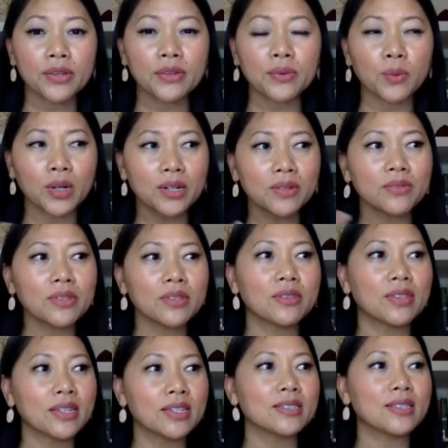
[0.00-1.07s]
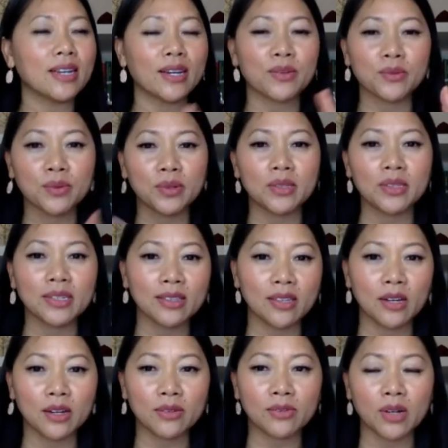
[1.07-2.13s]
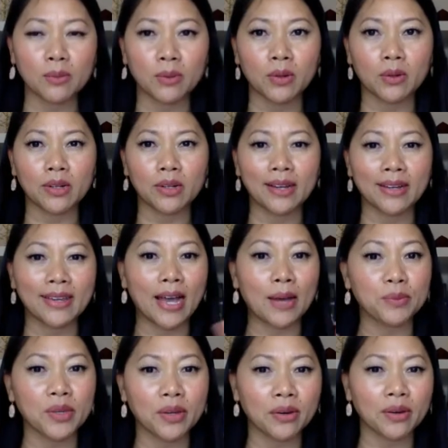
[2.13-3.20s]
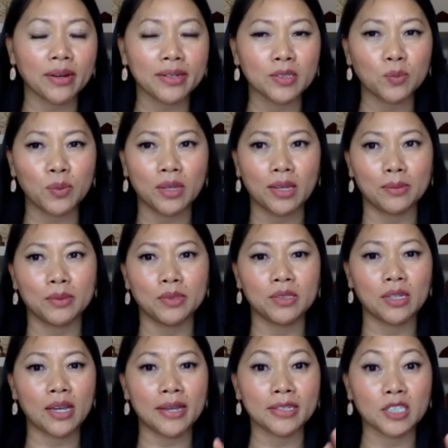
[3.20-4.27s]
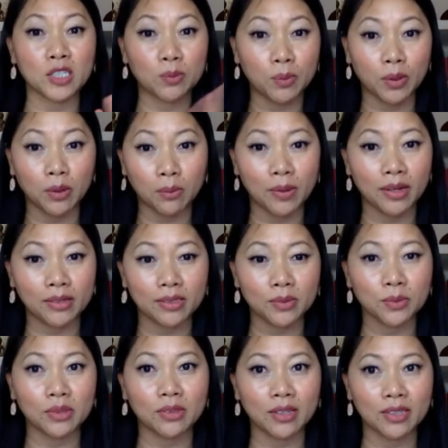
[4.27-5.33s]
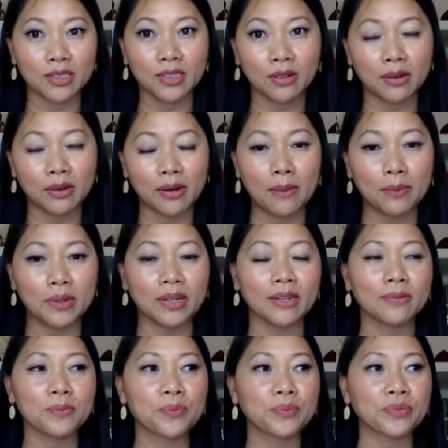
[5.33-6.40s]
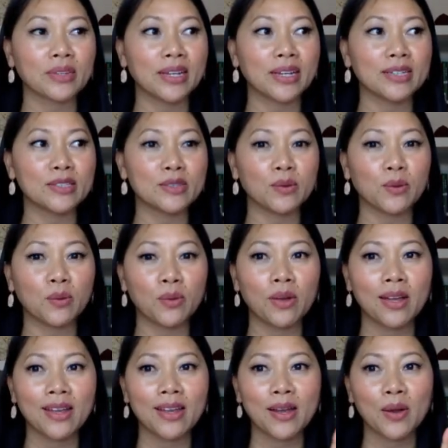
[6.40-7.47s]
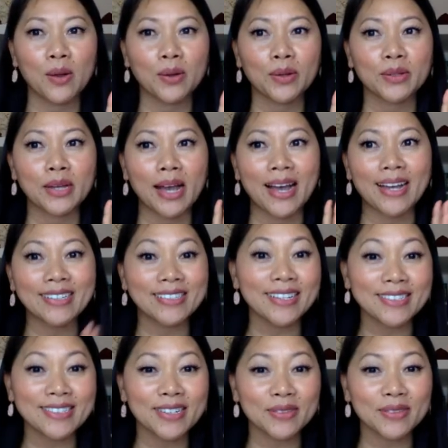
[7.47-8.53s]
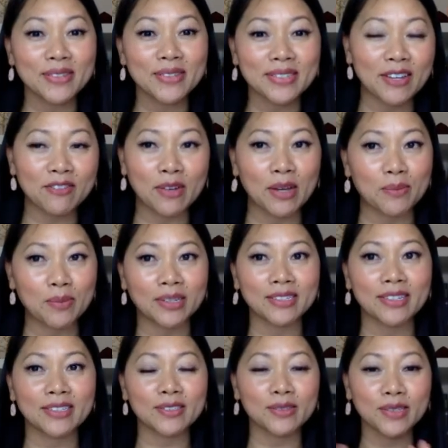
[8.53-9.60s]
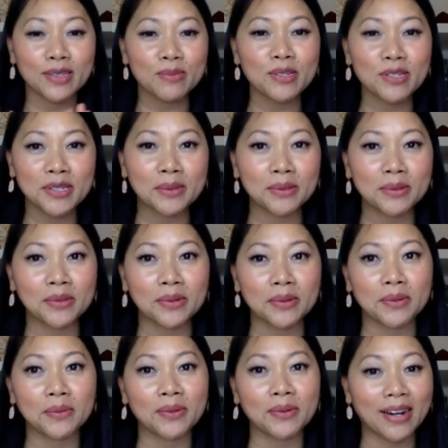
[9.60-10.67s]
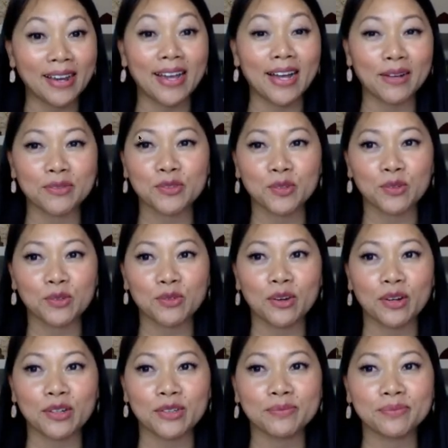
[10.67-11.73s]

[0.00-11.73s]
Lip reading: one of the things that I really love about a gap year is being able to experiment with things that are happening. And so I tested out this FI budget. So let me share with you what I have so far.